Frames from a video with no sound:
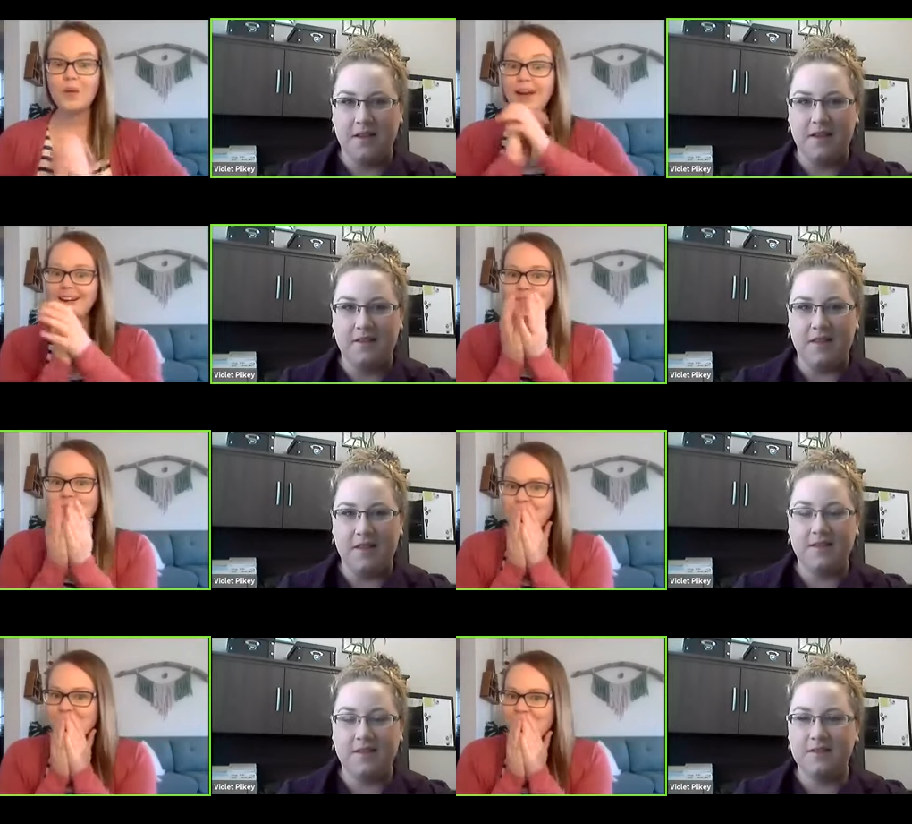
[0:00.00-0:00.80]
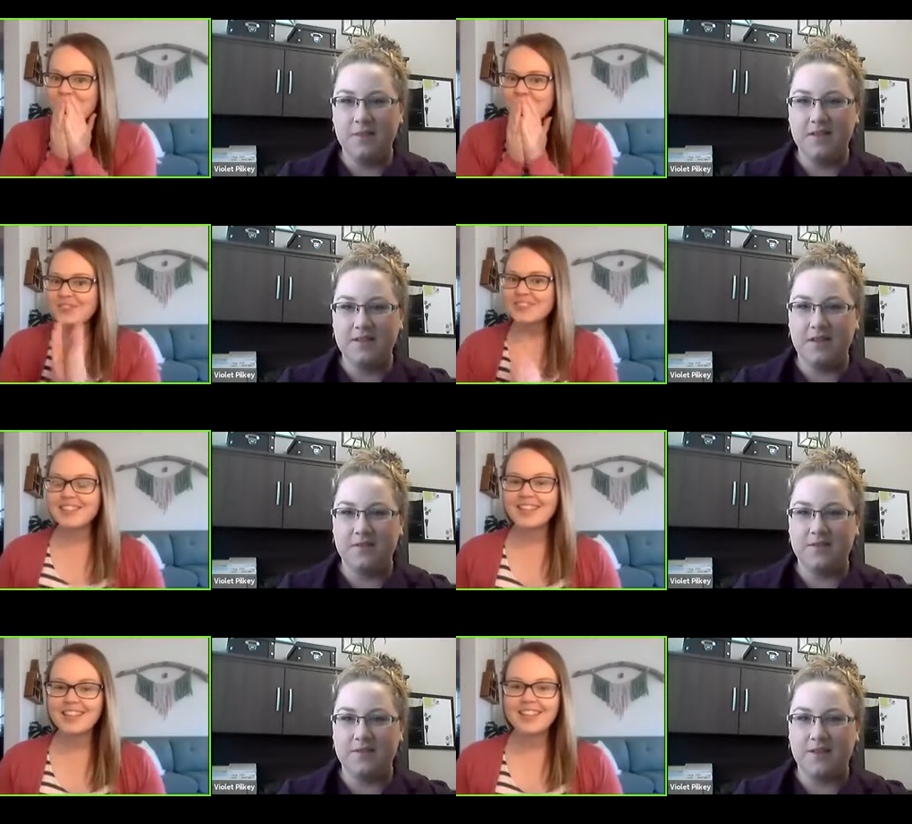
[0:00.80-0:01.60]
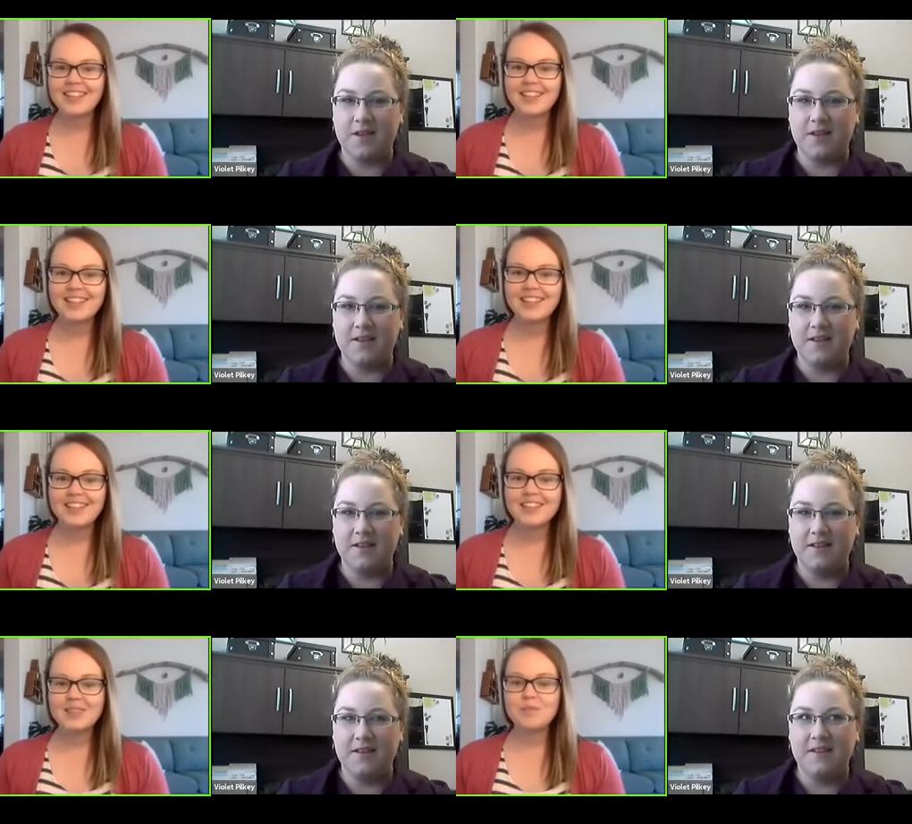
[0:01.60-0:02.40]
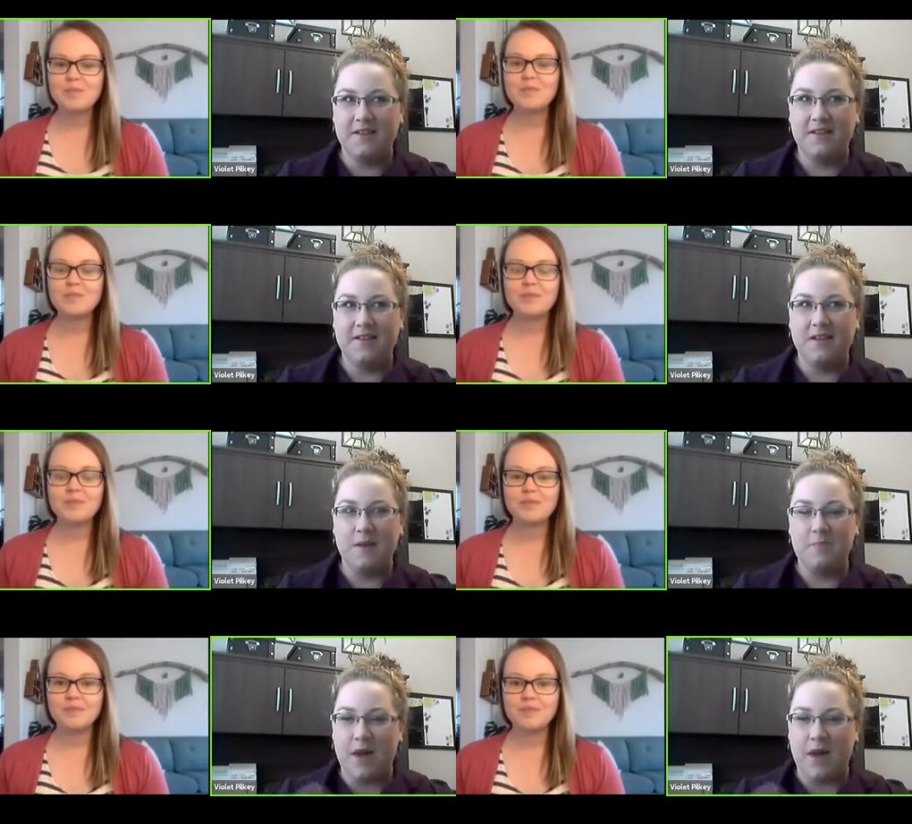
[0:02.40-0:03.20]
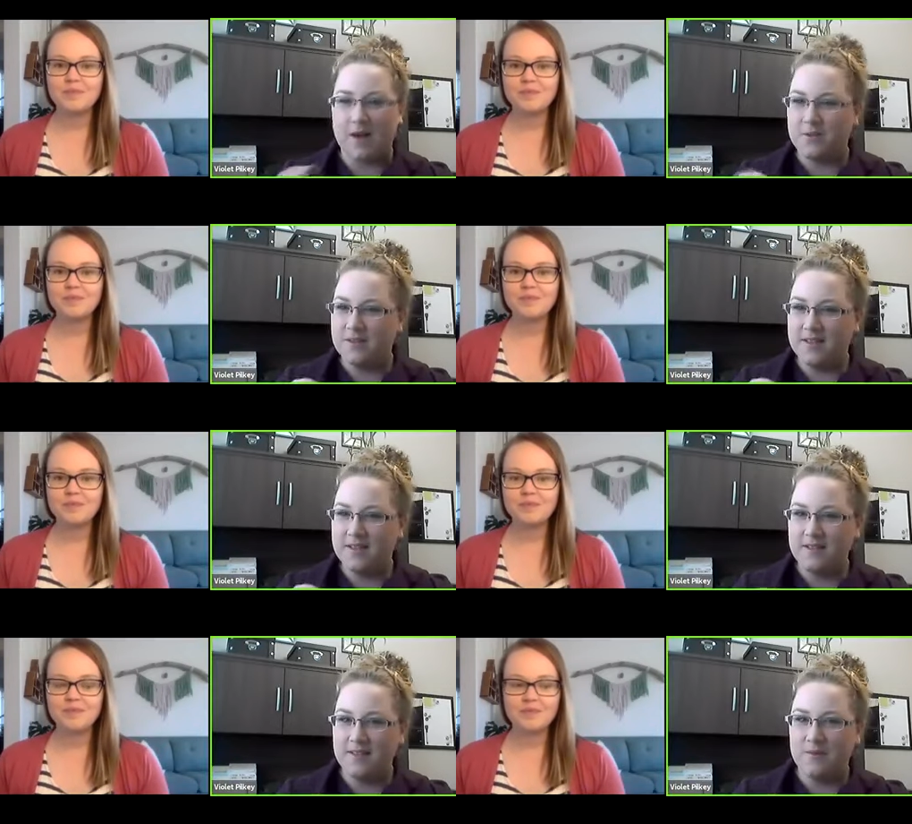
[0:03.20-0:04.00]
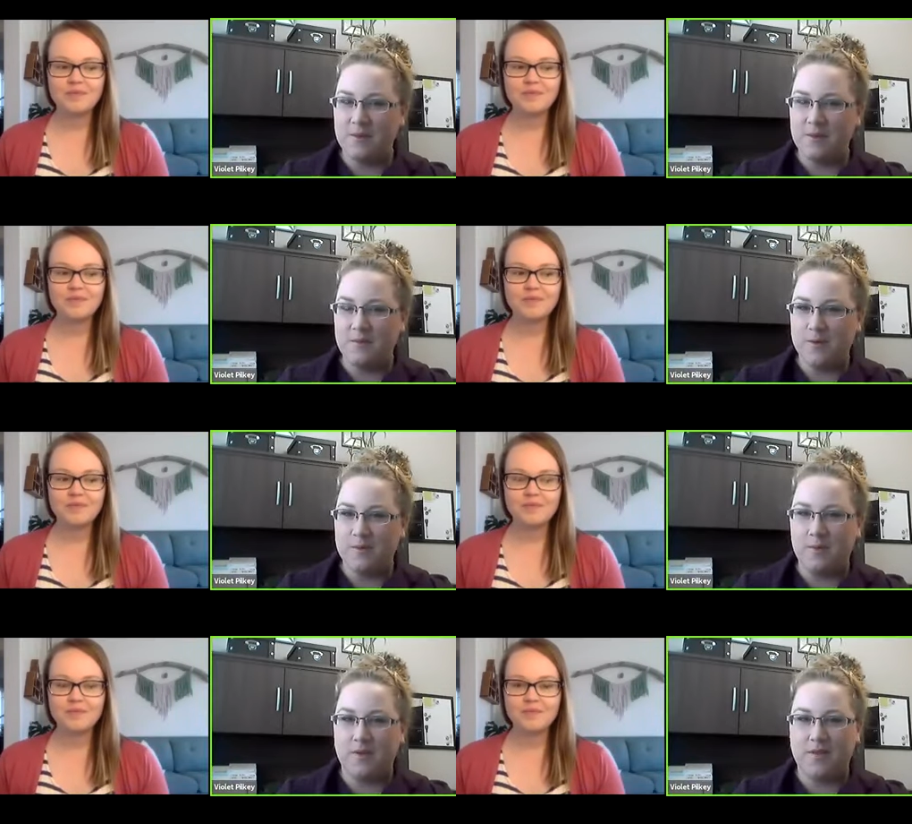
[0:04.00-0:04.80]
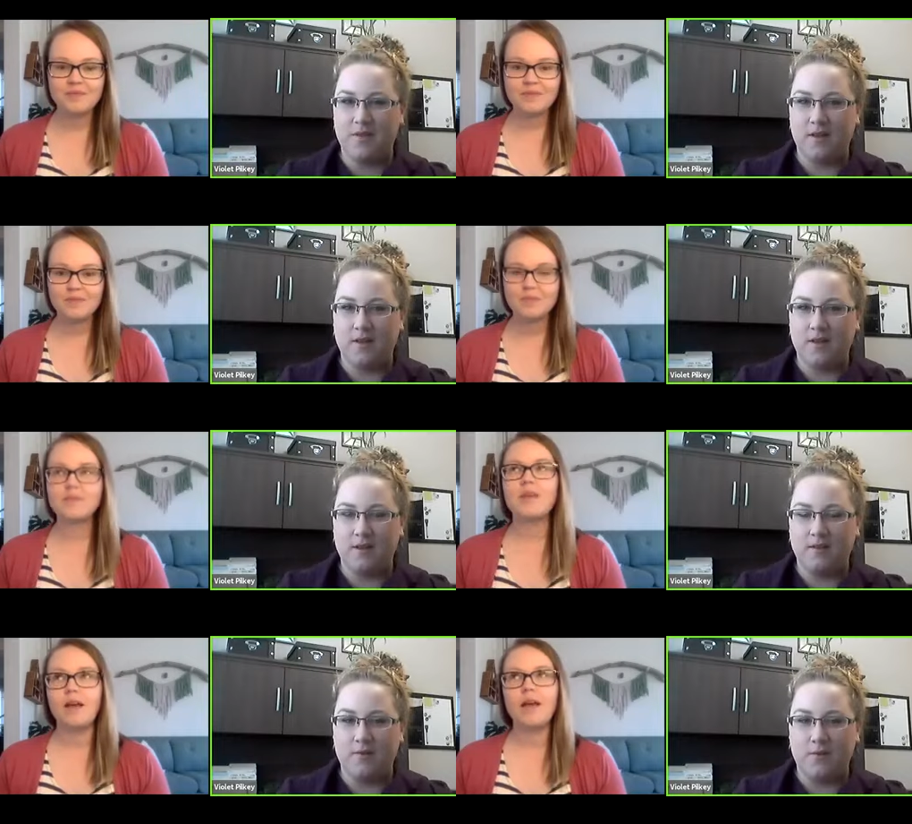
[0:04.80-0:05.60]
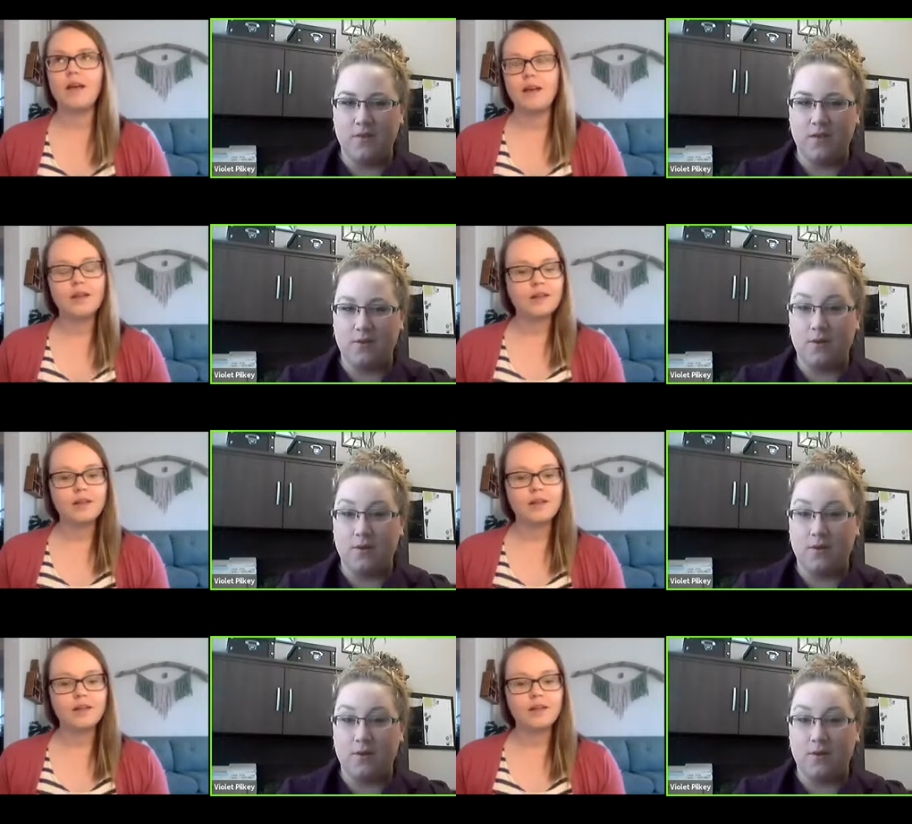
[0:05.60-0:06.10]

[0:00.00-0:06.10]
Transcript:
Speaker 1: Yeah. That to me sounds like a backwards thing than what most people are thinking or feeling or